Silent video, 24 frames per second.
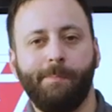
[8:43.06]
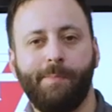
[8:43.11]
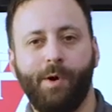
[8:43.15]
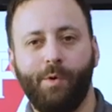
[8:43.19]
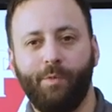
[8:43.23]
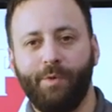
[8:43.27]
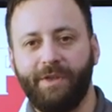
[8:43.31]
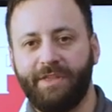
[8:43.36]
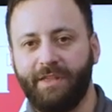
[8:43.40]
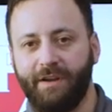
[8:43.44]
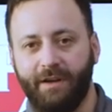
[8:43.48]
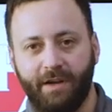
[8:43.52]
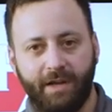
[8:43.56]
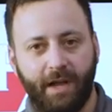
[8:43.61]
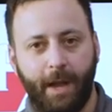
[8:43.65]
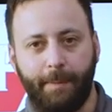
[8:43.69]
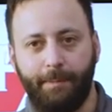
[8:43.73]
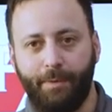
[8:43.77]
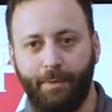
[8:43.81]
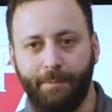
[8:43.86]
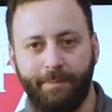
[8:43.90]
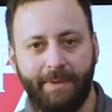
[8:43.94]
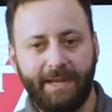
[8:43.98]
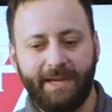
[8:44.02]
but within a
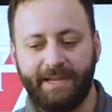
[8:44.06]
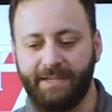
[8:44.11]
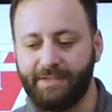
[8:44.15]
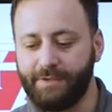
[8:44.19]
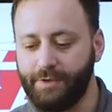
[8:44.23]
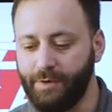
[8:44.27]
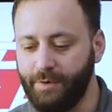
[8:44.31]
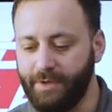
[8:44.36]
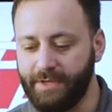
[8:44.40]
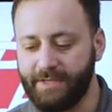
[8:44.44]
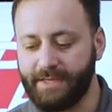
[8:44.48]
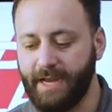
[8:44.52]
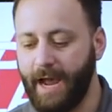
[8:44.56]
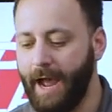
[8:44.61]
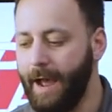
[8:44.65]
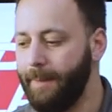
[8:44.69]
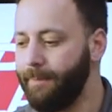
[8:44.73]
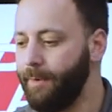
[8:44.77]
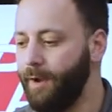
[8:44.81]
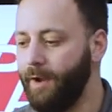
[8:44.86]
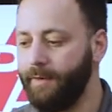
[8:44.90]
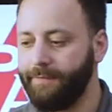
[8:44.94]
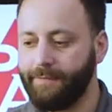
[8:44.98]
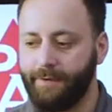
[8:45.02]
couple minutes, you can
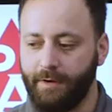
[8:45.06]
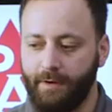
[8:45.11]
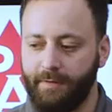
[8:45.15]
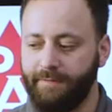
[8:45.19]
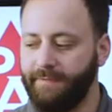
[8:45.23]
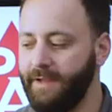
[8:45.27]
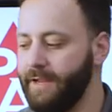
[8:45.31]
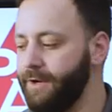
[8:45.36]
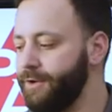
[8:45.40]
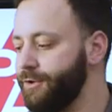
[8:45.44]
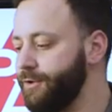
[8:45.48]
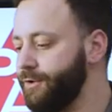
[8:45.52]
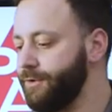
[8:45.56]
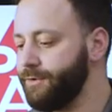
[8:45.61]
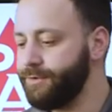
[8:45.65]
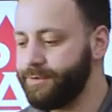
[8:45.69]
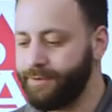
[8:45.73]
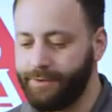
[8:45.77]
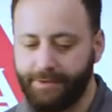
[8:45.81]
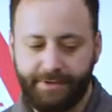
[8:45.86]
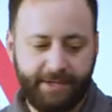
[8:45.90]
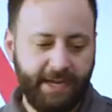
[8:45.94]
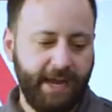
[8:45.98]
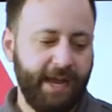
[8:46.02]
top off your Avengers,
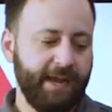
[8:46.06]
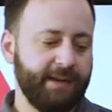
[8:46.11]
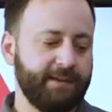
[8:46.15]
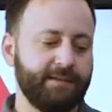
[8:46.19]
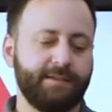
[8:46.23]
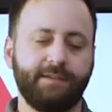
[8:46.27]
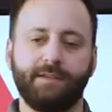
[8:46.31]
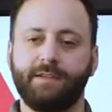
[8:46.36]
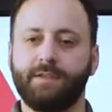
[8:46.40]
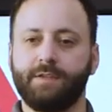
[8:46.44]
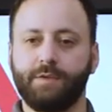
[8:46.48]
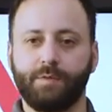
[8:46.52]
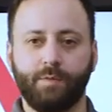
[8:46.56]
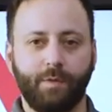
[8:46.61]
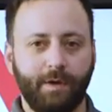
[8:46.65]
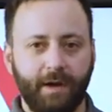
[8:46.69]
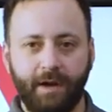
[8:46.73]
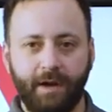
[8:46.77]
your Texans,